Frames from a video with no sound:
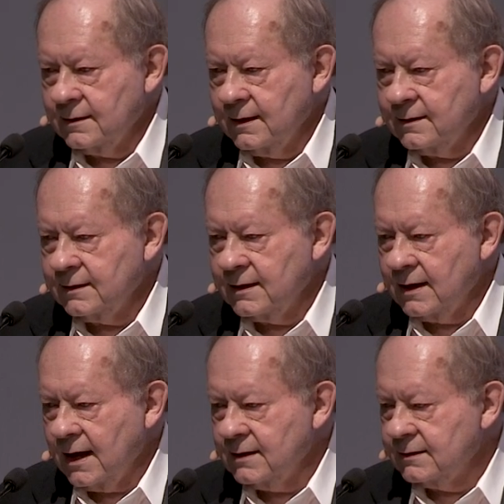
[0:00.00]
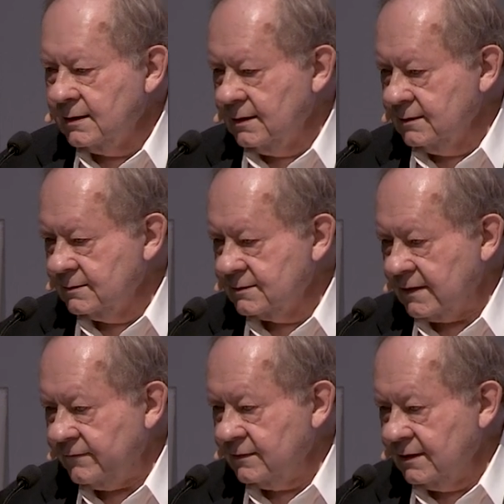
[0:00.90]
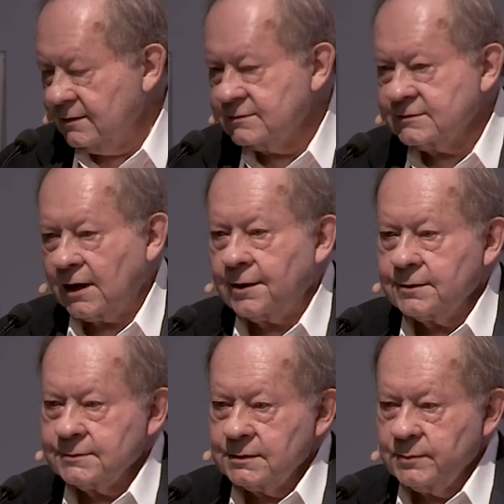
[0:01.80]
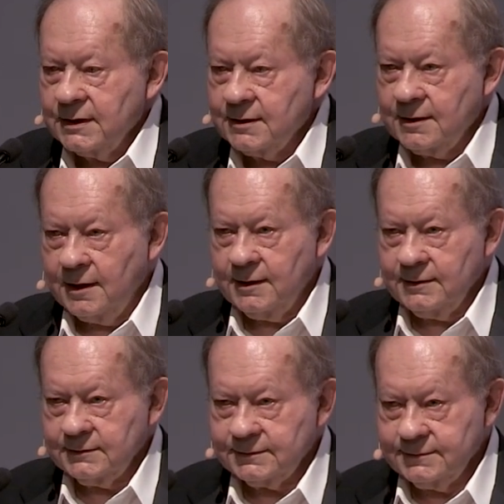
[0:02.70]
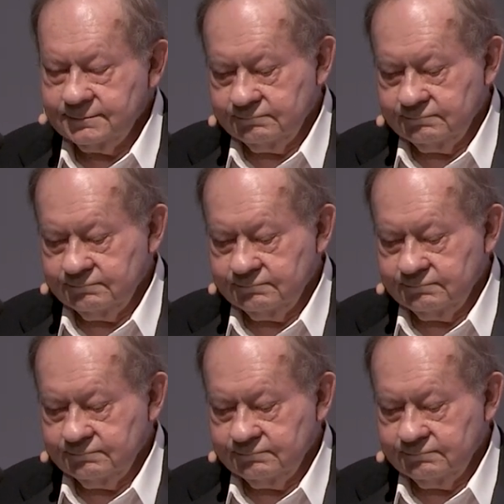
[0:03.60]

in the 1870s started to be called